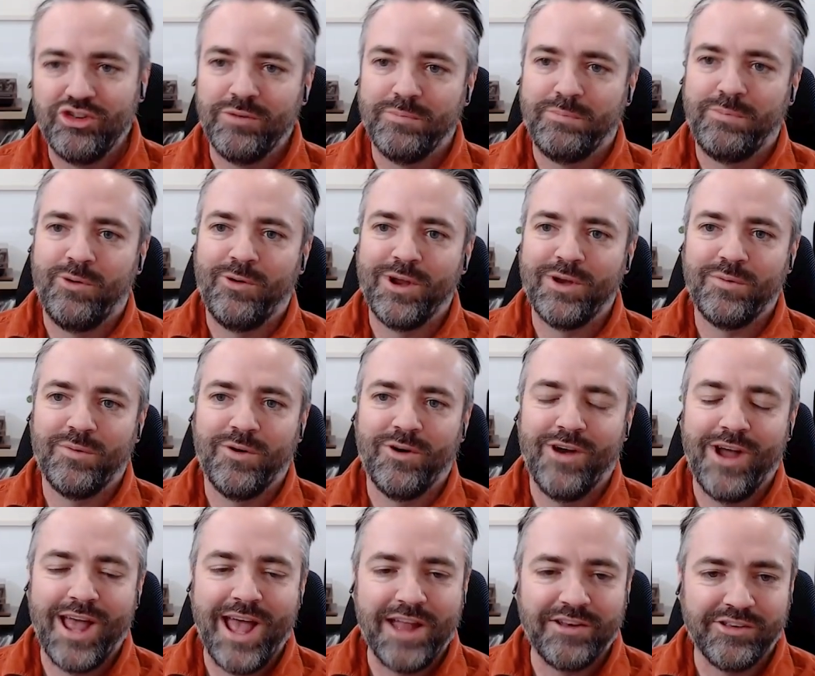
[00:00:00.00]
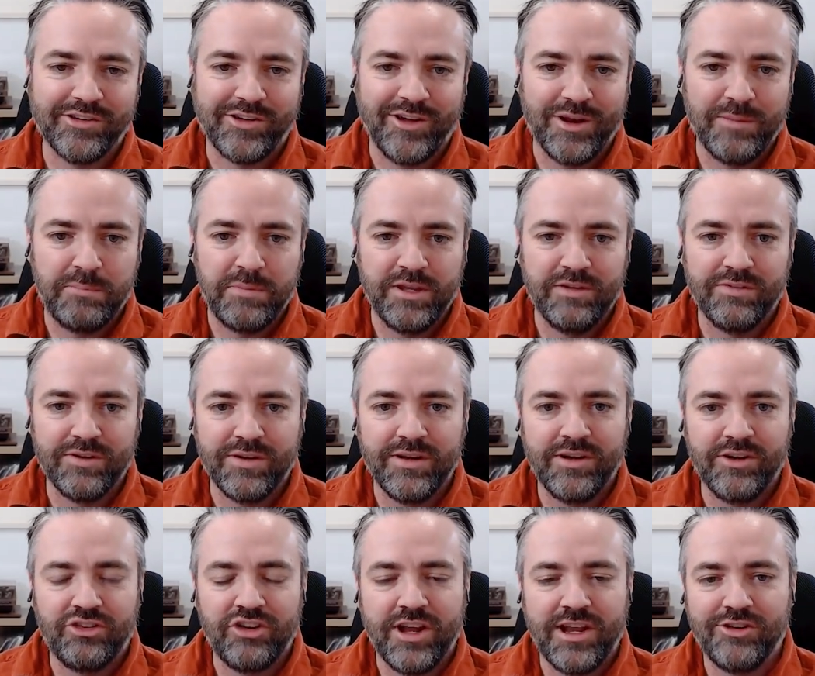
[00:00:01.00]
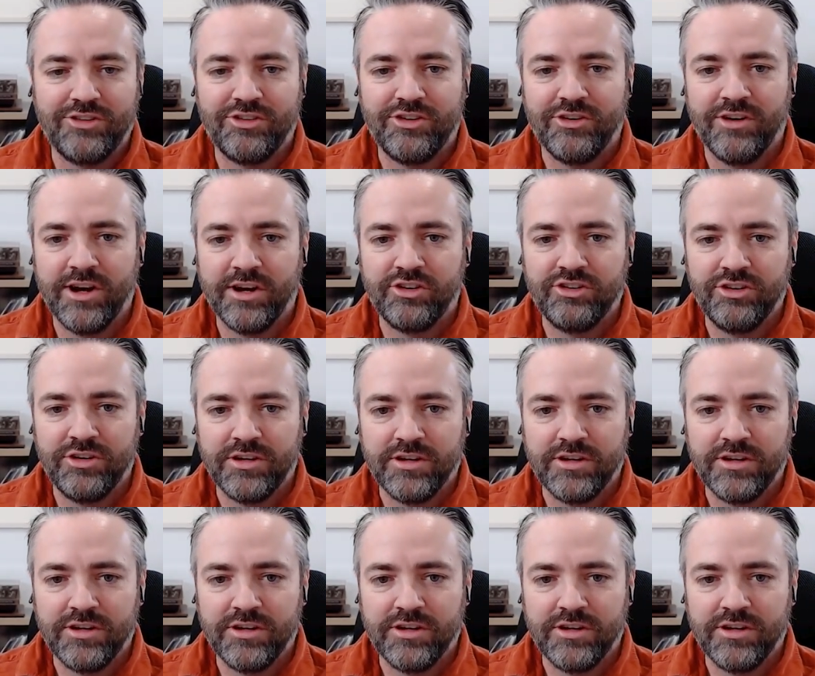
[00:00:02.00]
point where I had to kind of pivot and change direction.